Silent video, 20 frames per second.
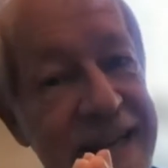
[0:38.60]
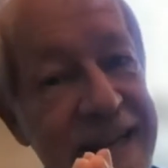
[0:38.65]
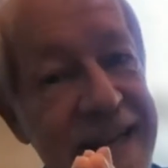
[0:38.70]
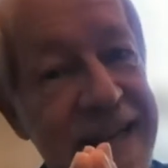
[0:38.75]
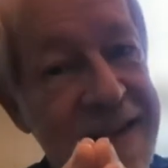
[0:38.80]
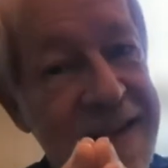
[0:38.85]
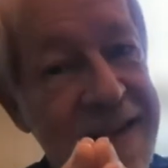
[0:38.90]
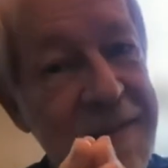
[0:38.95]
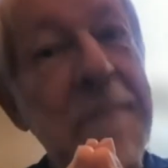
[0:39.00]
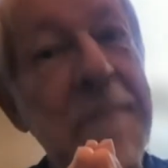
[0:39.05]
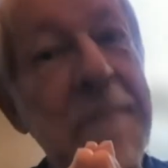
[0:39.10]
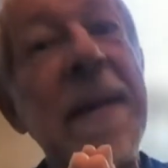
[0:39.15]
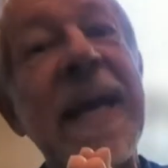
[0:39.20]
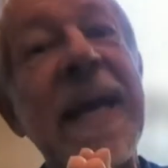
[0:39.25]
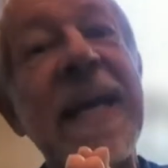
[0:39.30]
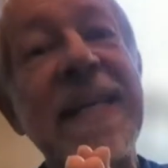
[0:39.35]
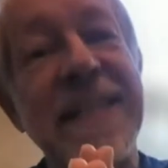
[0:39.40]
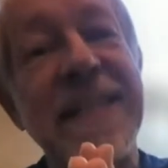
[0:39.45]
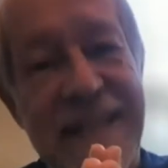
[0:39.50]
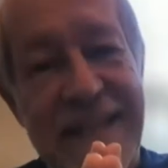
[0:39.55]
it's going to be
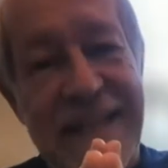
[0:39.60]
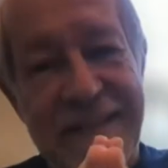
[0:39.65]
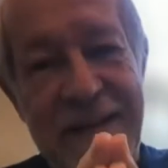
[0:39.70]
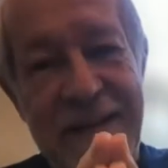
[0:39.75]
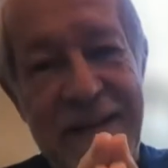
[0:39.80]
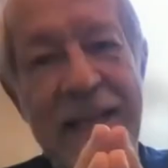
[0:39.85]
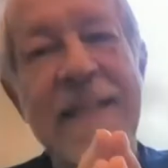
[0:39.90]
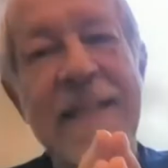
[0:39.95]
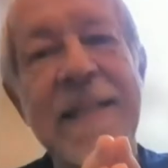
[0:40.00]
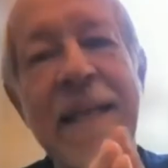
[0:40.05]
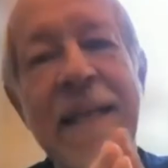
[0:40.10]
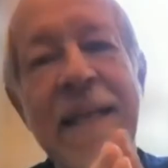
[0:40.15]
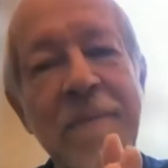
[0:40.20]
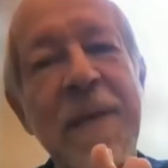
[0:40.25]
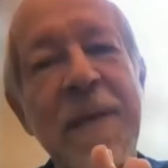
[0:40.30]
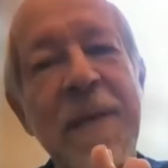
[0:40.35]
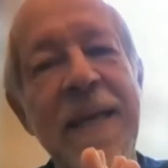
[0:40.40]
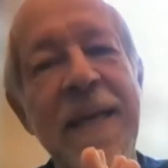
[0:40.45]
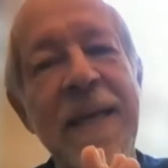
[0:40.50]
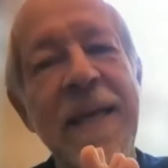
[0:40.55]
amazing right it, will
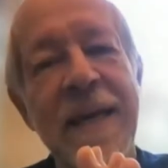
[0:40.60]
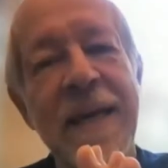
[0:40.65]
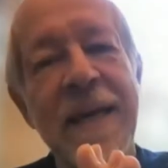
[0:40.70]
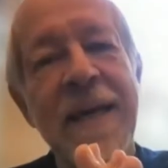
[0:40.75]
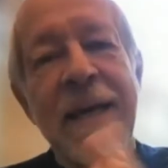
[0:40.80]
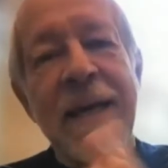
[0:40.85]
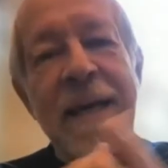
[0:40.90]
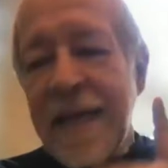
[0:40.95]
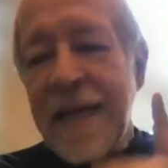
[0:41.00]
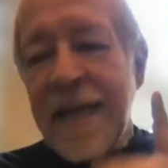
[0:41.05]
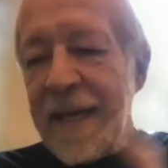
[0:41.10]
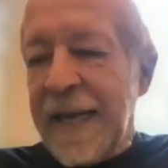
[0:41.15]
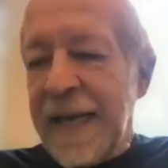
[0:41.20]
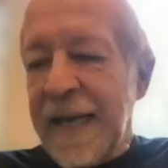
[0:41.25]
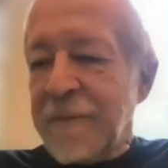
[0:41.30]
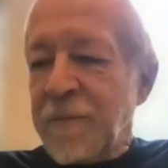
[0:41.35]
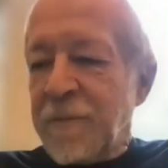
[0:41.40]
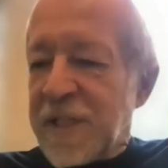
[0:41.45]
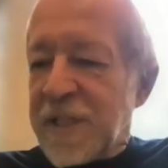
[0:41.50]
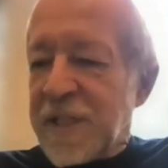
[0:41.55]
be
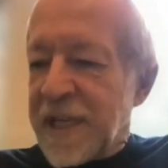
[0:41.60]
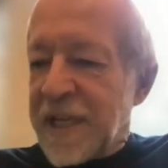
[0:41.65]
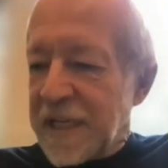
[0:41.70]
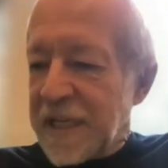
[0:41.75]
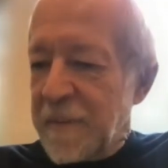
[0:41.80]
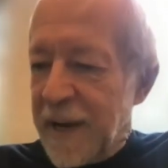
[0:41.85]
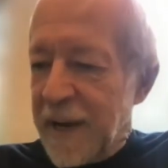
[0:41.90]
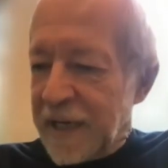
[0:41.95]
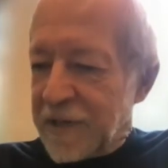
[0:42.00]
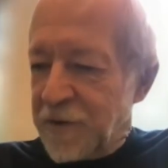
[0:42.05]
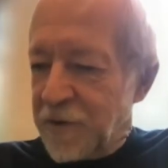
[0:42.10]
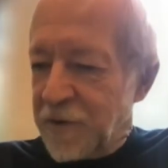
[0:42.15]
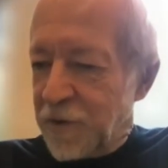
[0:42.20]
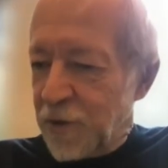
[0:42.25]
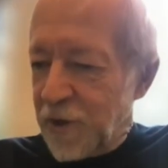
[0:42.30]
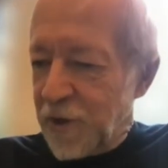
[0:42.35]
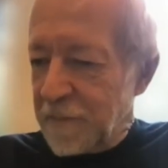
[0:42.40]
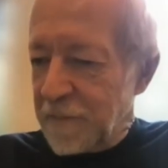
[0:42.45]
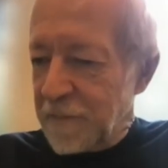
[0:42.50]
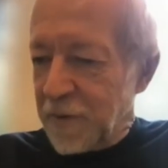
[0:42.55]
it, which takes me back to your
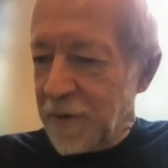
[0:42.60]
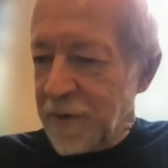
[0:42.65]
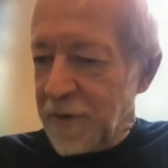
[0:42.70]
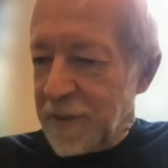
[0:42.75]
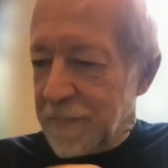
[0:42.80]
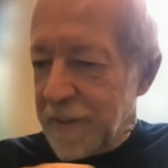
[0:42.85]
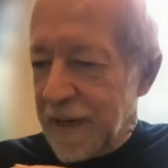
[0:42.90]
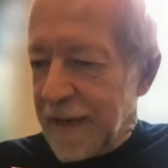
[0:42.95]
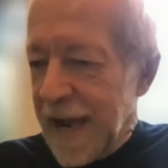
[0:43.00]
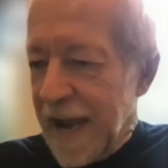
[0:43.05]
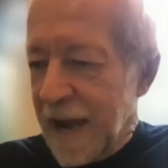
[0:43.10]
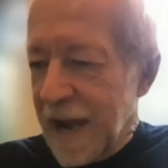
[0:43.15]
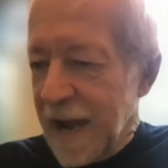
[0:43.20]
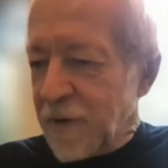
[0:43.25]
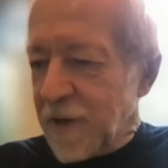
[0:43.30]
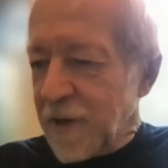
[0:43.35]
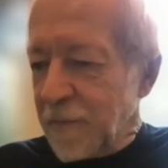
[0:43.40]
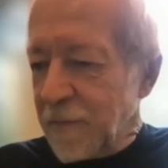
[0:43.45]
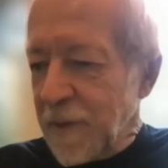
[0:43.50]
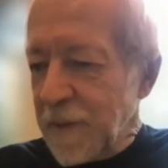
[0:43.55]
earlier point about how
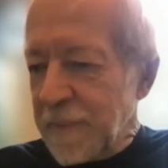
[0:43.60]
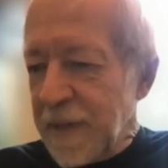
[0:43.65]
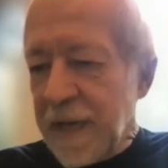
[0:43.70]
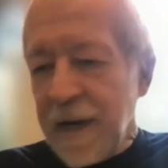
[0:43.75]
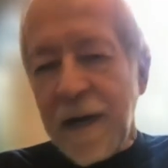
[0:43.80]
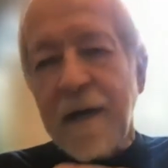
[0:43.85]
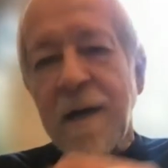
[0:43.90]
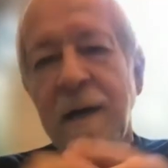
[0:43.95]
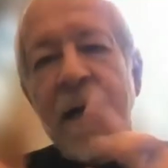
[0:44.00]
can we be